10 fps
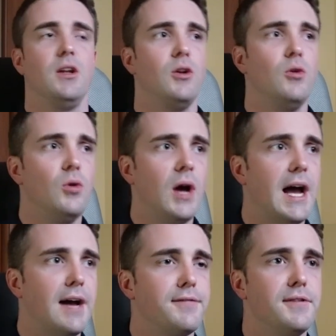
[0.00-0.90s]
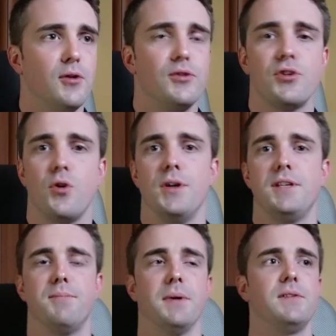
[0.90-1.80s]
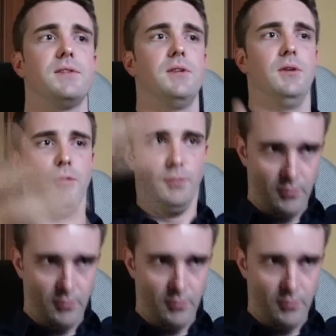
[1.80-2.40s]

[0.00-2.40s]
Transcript: you have no choice but to